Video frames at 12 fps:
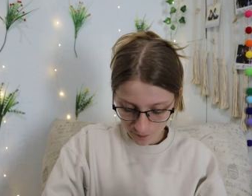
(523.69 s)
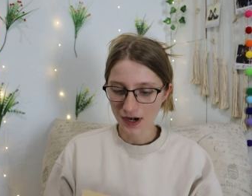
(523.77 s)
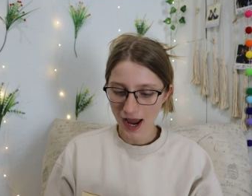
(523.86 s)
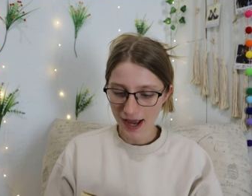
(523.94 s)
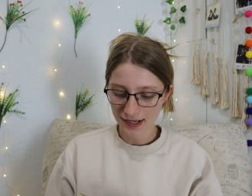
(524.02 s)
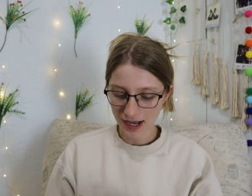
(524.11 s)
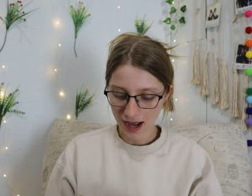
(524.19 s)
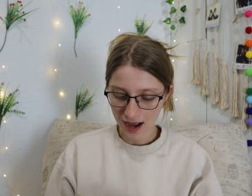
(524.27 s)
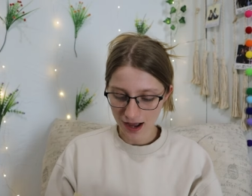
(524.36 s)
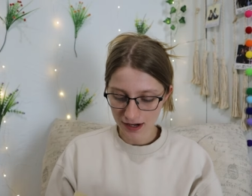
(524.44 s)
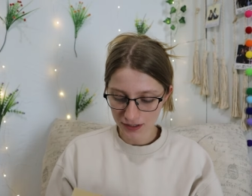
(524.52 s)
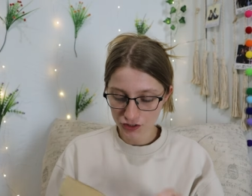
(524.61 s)
Then I
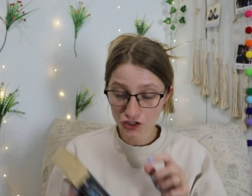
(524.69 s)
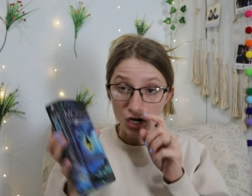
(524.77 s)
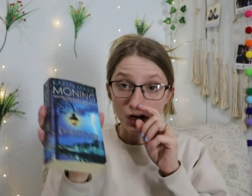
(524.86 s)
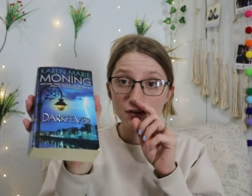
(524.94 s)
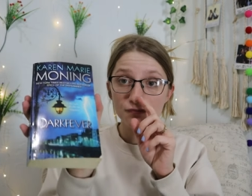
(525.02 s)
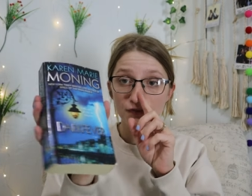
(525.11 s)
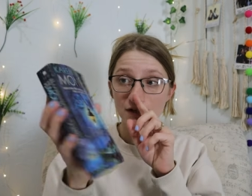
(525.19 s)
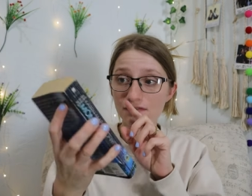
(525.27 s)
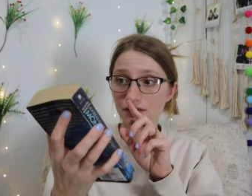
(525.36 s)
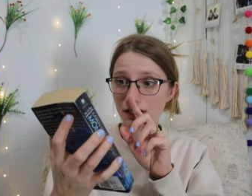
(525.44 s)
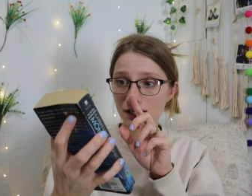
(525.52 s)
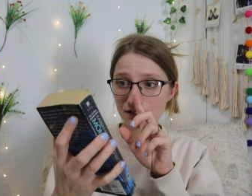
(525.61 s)
got Dark
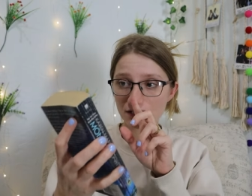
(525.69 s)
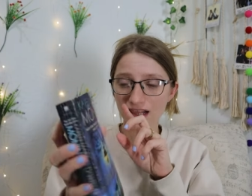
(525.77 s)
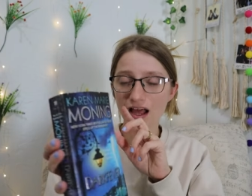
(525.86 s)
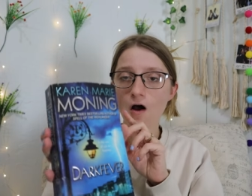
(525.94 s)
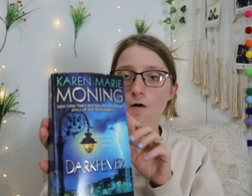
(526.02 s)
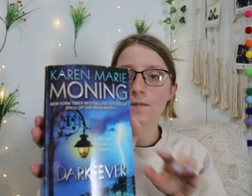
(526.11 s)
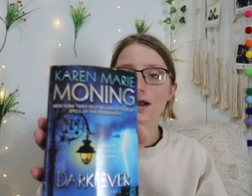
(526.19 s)
Fever, Oh